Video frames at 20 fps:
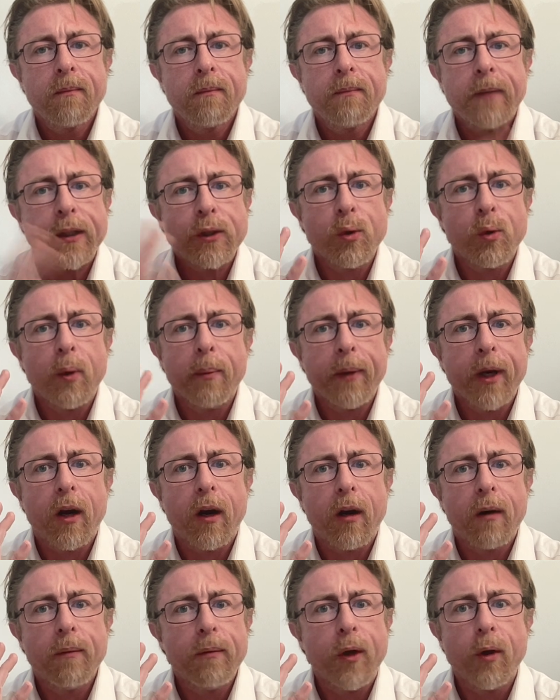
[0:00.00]
That's what women
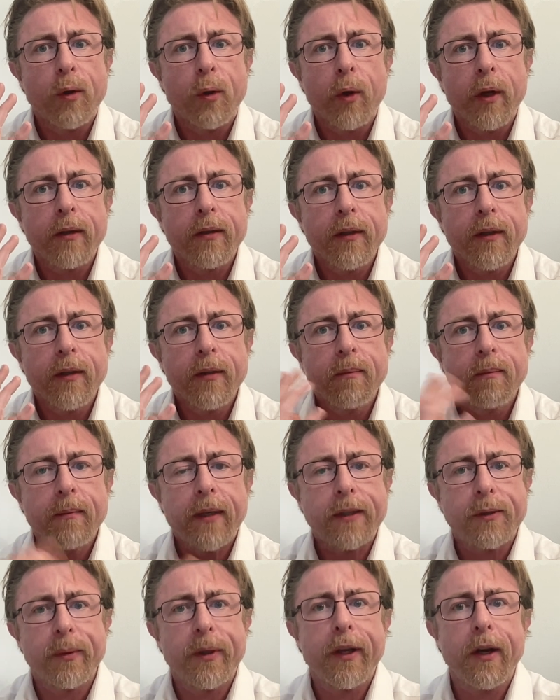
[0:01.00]
are. No loyalty.
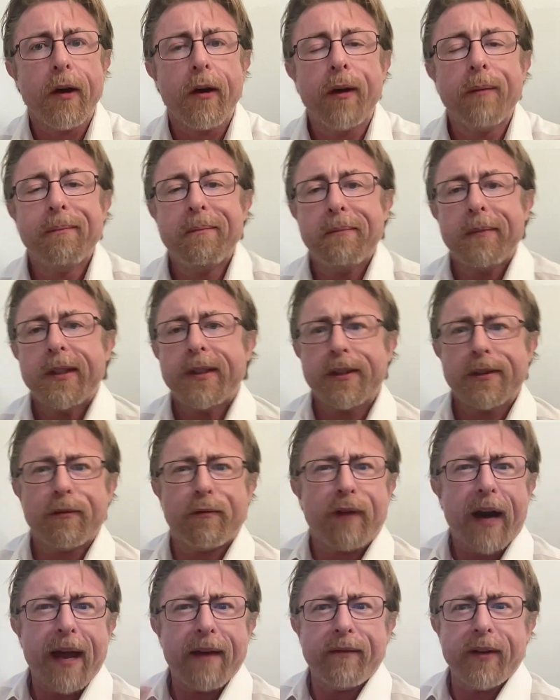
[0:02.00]
That's what they are just
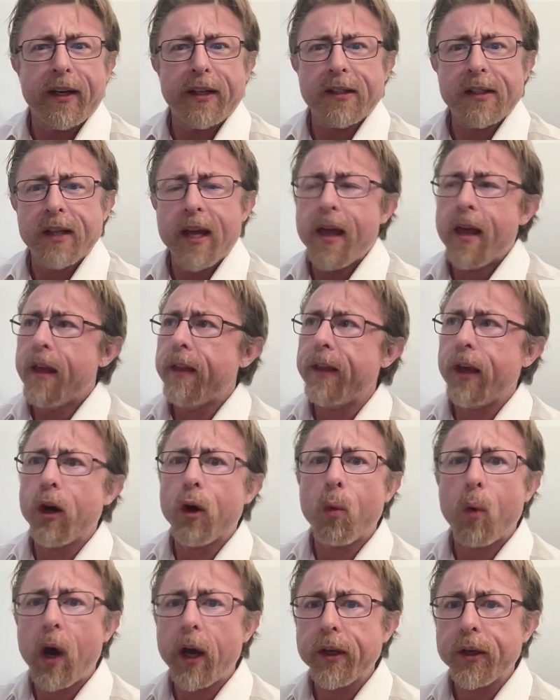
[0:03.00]
ravenous. They
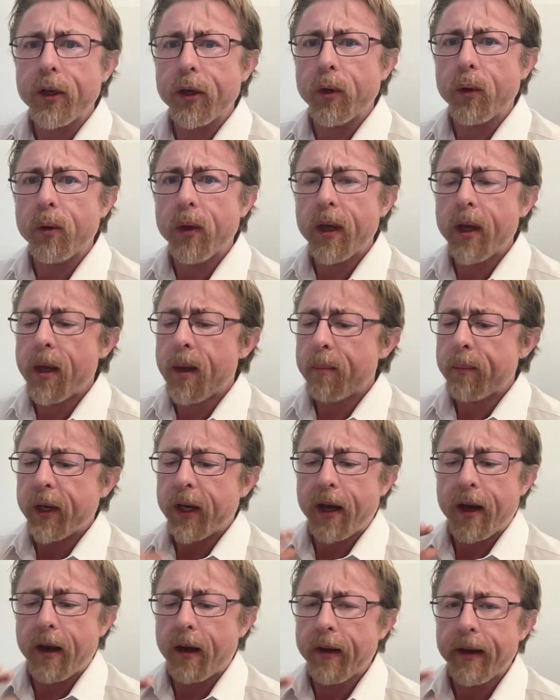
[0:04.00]
don't want to, but
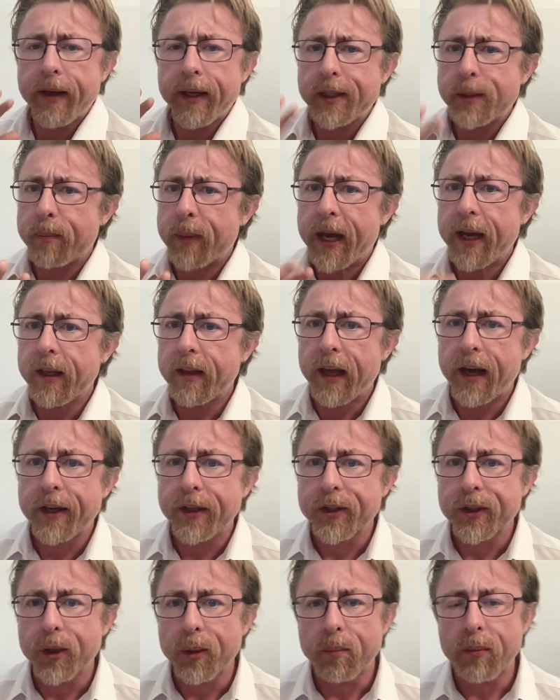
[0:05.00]
uh, it's
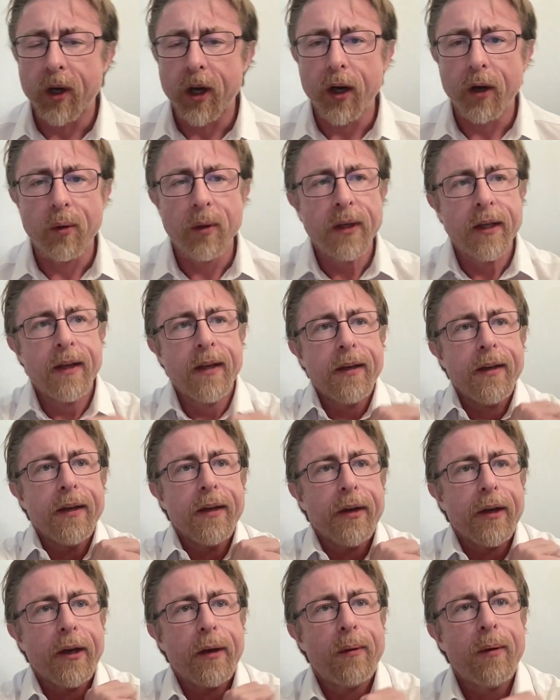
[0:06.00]
biological, bro.
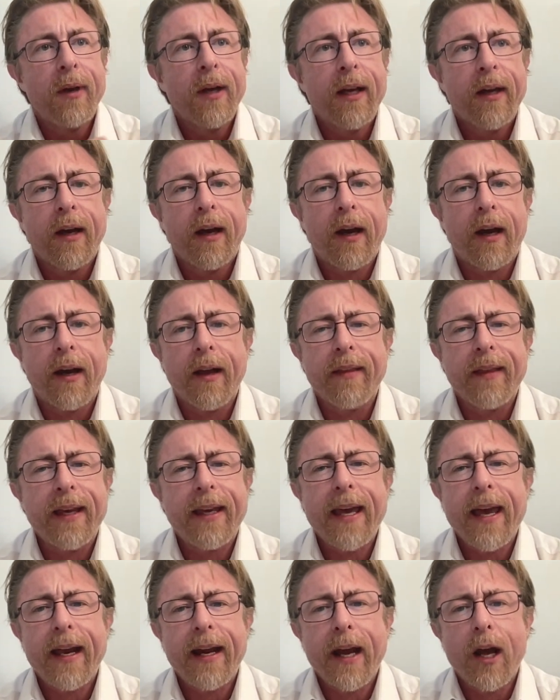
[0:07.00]
You know, uh, they
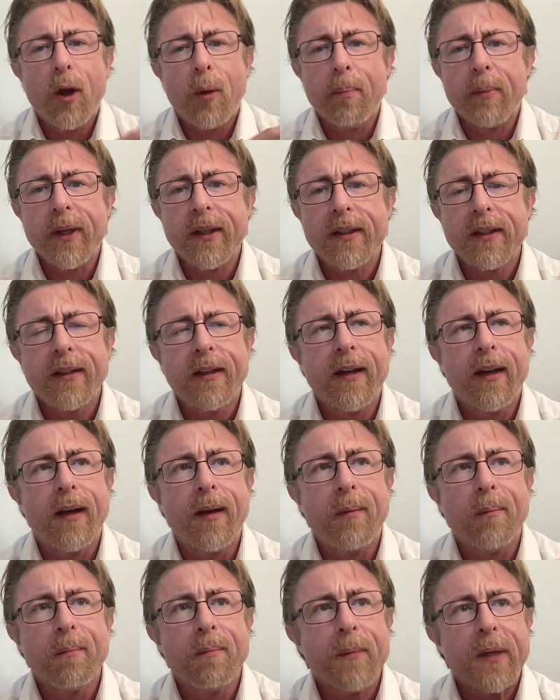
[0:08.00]
can't help it.
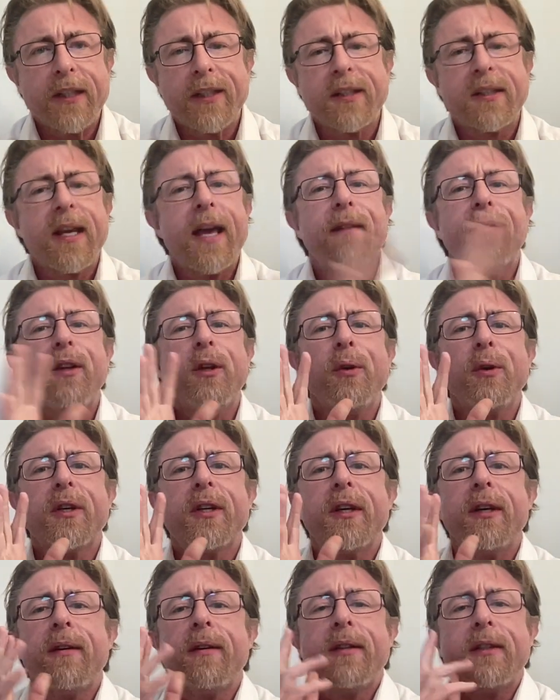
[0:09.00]
Um, it's just
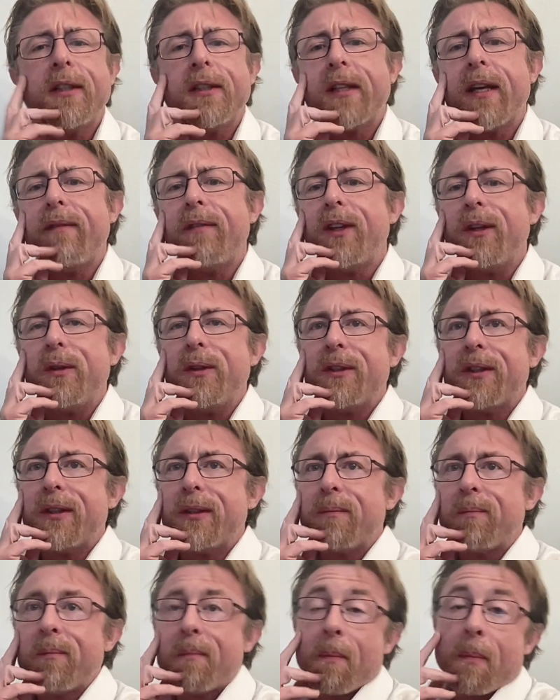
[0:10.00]
evolution, just evolution.